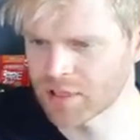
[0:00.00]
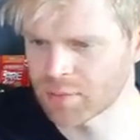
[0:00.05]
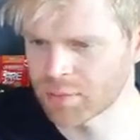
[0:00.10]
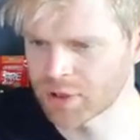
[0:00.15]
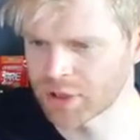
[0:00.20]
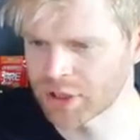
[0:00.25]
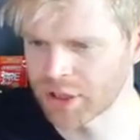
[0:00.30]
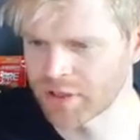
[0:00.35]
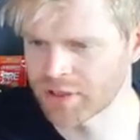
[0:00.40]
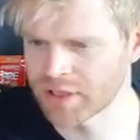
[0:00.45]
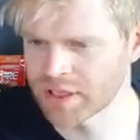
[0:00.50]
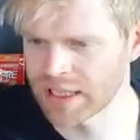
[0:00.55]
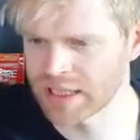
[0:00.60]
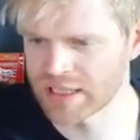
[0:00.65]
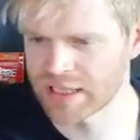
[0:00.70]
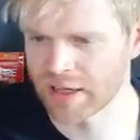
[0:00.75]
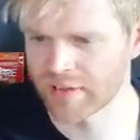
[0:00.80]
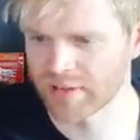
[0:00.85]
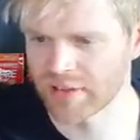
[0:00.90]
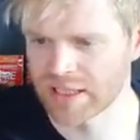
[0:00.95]
to produce
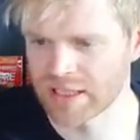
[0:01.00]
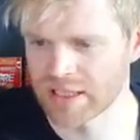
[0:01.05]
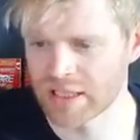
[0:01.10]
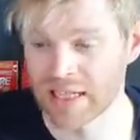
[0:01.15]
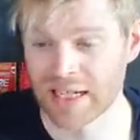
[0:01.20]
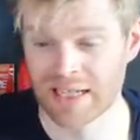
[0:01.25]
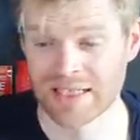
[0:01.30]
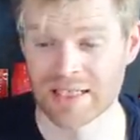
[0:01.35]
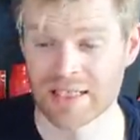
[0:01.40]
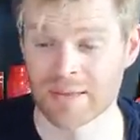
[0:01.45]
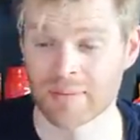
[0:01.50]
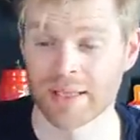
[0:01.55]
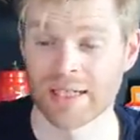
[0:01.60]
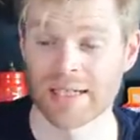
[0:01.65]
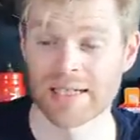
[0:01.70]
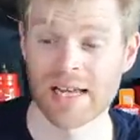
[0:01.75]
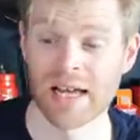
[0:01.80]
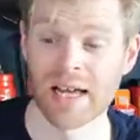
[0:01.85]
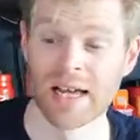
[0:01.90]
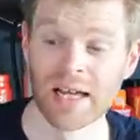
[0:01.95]
this. Do you have any suggestions,
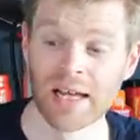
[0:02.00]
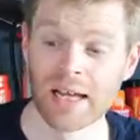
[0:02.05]
please?